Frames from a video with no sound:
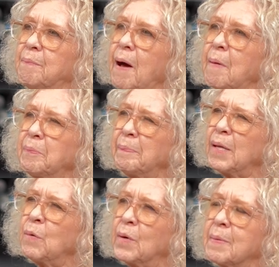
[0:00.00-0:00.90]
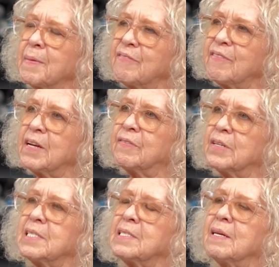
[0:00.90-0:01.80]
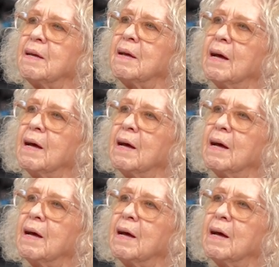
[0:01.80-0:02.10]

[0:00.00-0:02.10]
probably one of my favorites.